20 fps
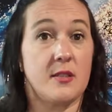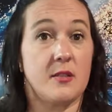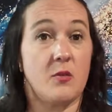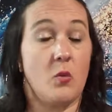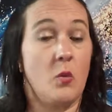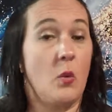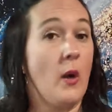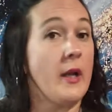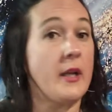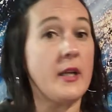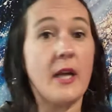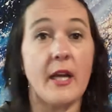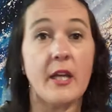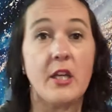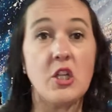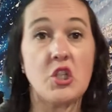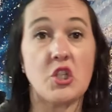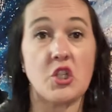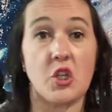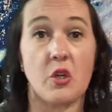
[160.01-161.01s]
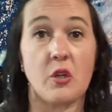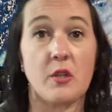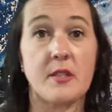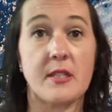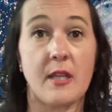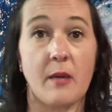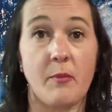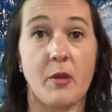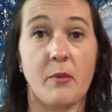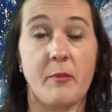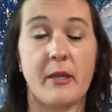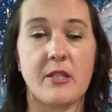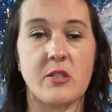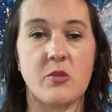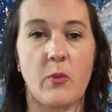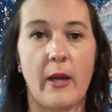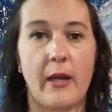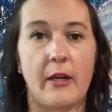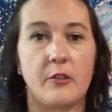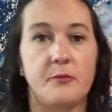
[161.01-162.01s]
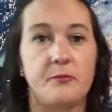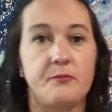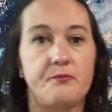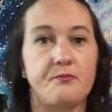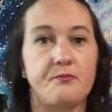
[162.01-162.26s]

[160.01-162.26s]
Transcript: What kind of shirt sublimates well?